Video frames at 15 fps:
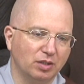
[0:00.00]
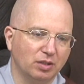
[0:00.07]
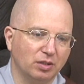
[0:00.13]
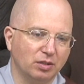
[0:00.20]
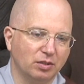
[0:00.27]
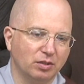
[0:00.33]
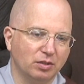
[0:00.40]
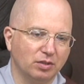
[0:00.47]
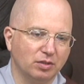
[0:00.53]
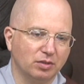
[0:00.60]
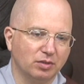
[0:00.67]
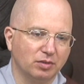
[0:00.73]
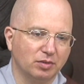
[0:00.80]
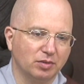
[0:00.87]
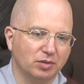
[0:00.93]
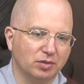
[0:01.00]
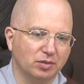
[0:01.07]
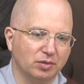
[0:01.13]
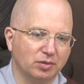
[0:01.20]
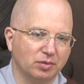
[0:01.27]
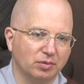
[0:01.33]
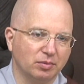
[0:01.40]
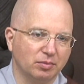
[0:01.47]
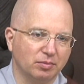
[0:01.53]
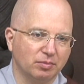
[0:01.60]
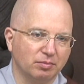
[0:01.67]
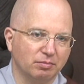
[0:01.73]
Nobody speaks.